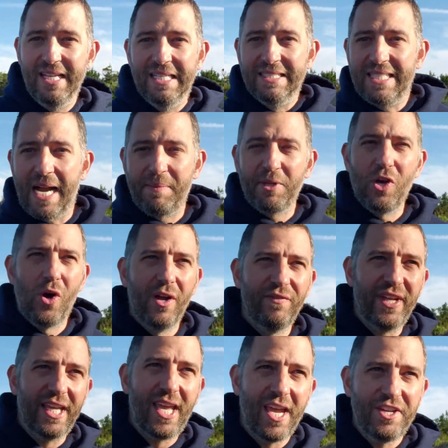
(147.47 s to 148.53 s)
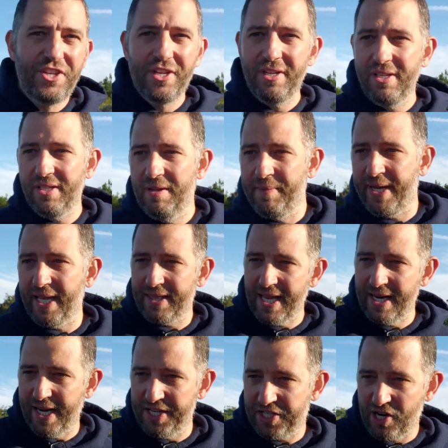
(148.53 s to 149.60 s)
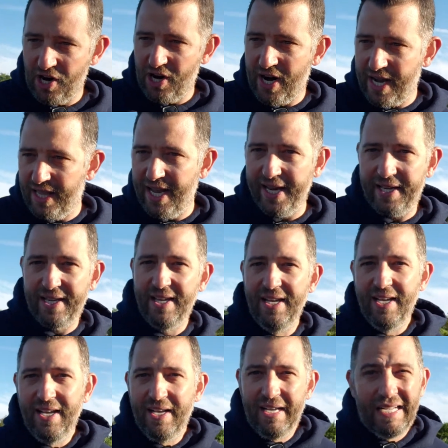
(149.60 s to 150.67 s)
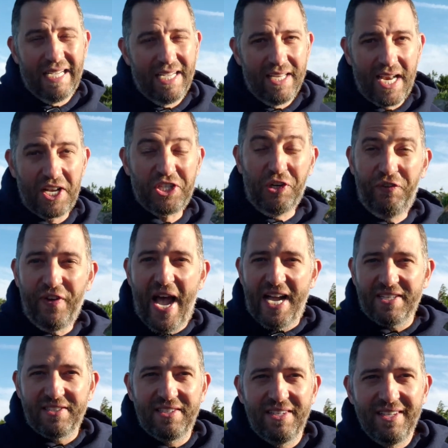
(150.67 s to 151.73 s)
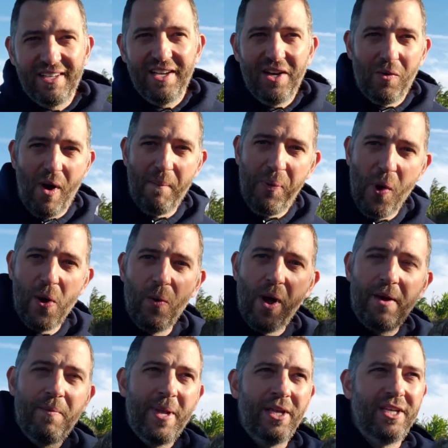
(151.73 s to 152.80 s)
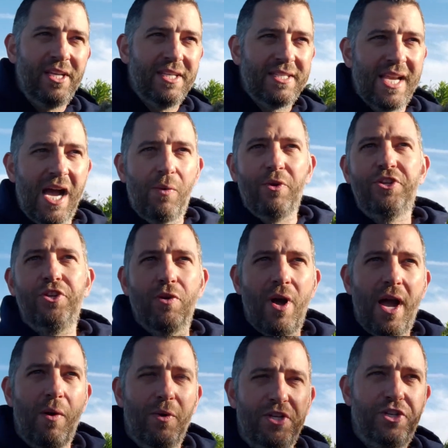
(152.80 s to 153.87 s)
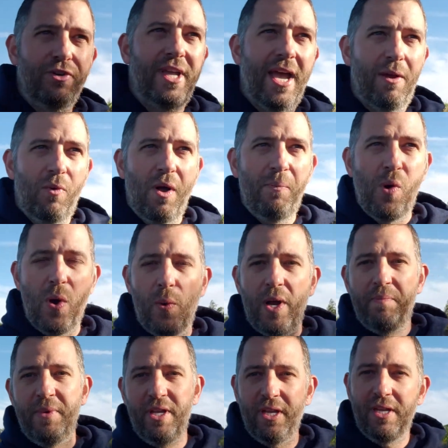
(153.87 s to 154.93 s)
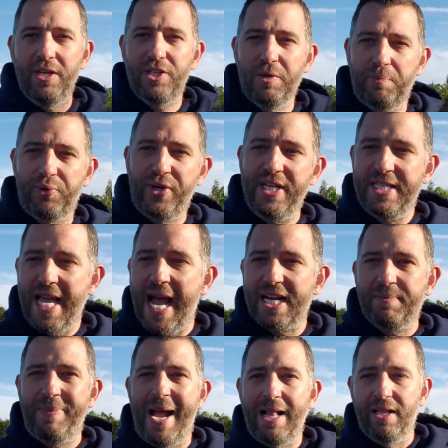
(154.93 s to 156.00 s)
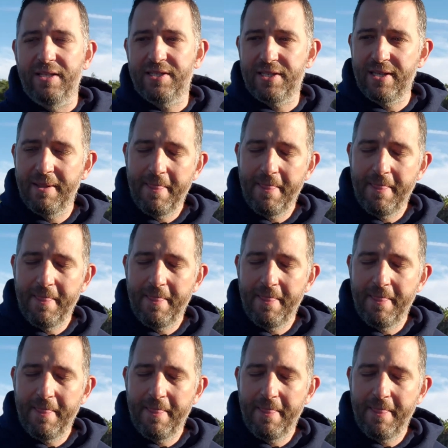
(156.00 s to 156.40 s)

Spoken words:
Time to go on vacation. Let me get that nice car I like. Not so fast. 1.1 million is not what you get. 1.1 million is a pre-tax balance.